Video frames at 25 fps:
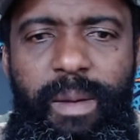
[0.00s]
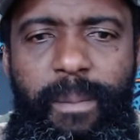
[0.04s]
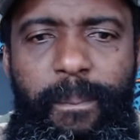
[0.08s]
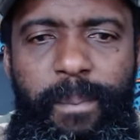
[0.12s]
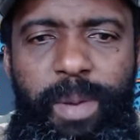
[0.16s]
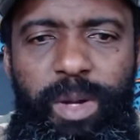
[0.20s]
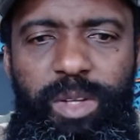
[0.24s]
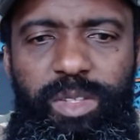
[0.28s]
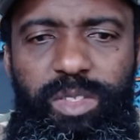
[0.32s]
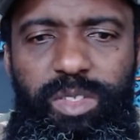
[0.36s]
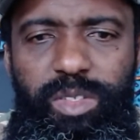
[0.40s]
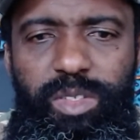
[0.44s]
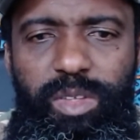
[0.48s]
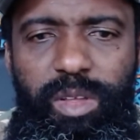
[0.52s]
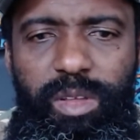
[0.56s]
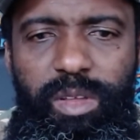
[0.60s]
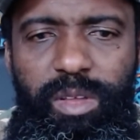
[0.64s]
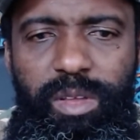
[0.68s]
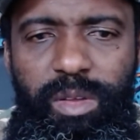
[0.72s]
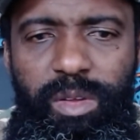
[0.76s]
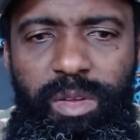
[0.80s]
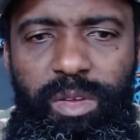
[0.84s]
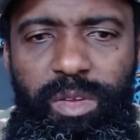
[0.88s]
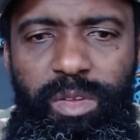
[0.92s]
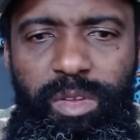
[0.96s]
But
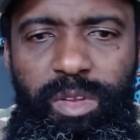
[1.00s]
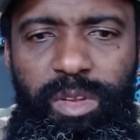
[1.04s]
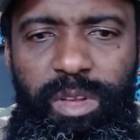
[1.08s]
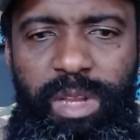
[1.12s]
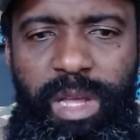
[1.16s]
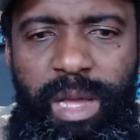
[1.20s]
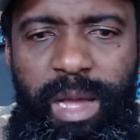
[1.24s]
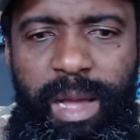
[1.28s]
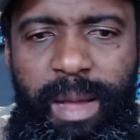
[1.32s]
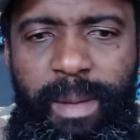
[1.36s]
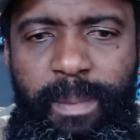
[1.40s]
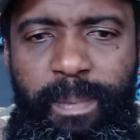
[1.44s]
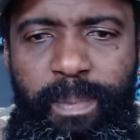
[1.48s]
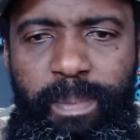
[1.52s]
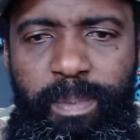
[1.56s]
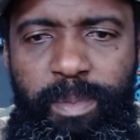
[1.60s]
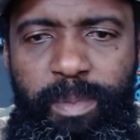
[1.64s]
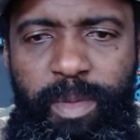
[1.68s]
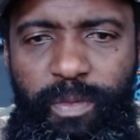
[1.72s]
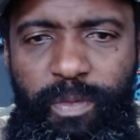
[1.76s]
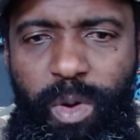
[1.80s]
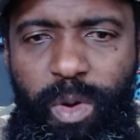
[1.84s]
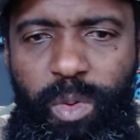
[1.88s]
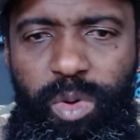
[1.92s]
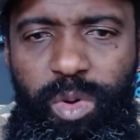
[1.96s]

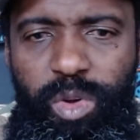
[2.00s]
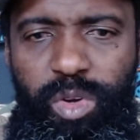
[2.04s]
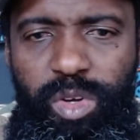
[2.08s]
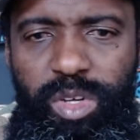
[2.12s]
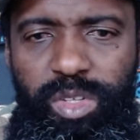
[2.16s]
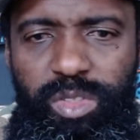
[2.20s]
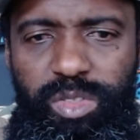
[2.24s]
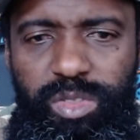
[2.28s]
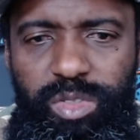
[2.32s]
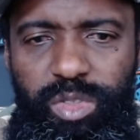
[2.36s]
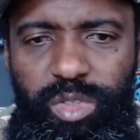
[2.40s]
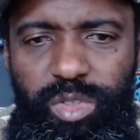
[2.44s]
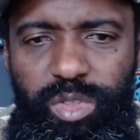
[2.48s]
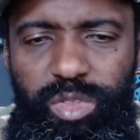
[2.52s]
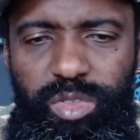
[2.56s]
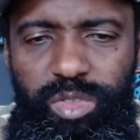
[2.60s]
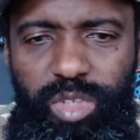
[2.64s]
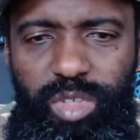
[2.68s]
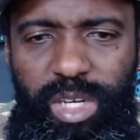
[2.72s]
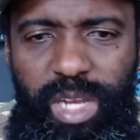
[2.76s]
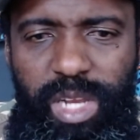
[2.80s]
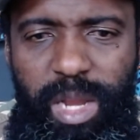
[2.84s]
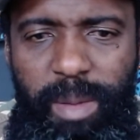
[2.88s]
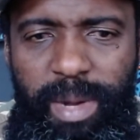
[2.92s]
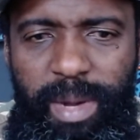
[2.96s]
before we go to
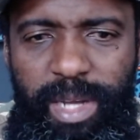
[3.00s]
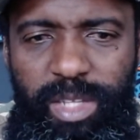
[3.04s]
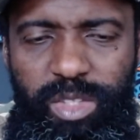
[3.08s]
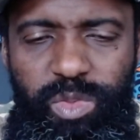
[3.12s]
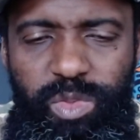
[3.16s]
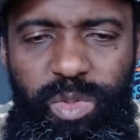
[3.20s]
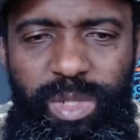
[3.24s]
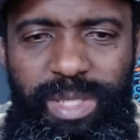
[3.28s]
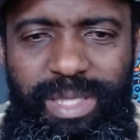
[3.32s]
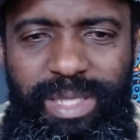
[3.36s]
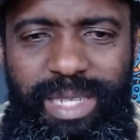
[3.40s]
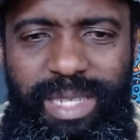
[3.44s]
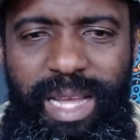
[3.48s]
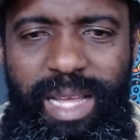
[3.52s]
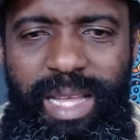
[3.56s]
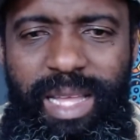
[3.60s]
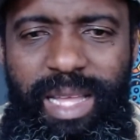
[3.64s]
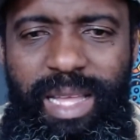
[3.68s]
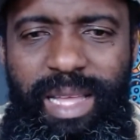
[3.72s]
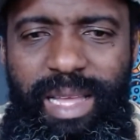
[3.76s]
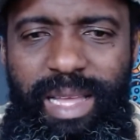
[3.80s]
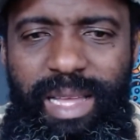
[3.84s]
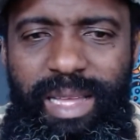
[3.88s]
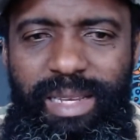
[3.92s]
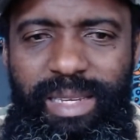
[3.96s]
talking about Twitter,
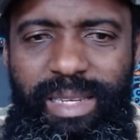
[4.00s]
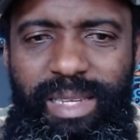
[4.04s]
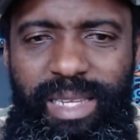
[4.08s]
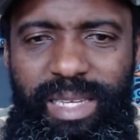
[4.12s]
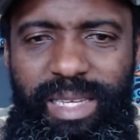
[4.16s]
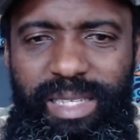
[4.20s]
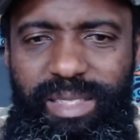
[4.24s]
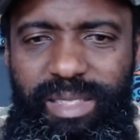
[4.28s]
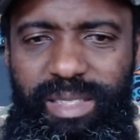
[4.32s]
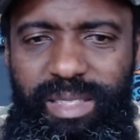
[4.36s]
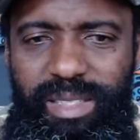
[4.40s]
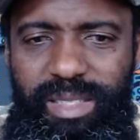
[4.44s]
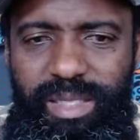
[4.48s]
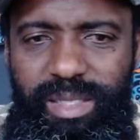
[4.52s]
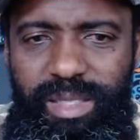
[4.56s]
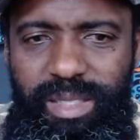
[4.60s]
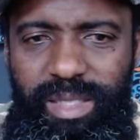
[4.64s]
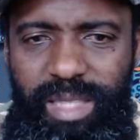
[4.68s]
this